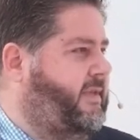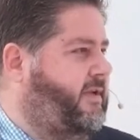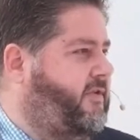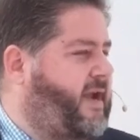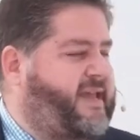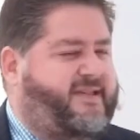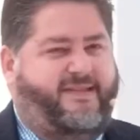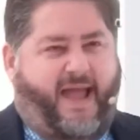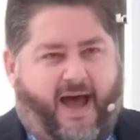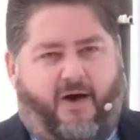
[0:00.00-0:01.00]
Grace
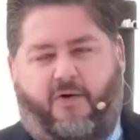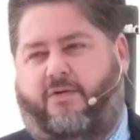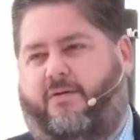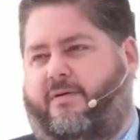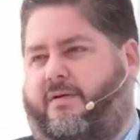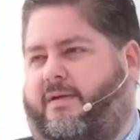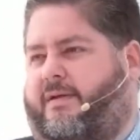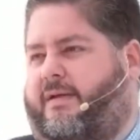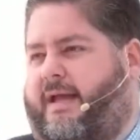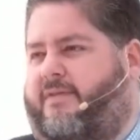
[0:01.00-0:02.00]
now
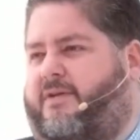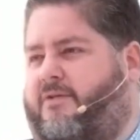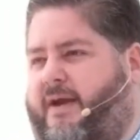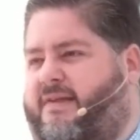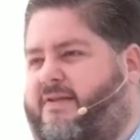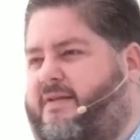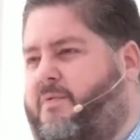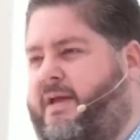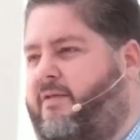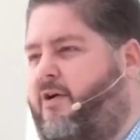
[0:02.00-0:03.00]
and the grace that
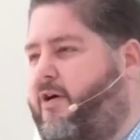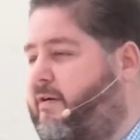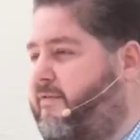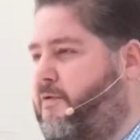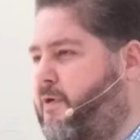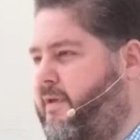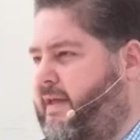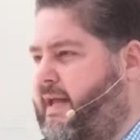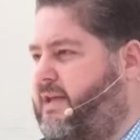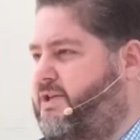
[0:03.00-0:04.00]
we long for in
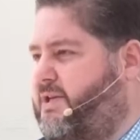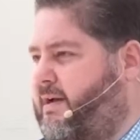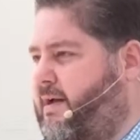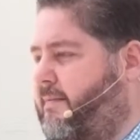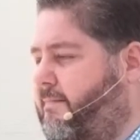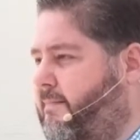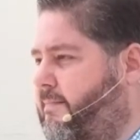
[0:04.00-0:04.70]
the age to come.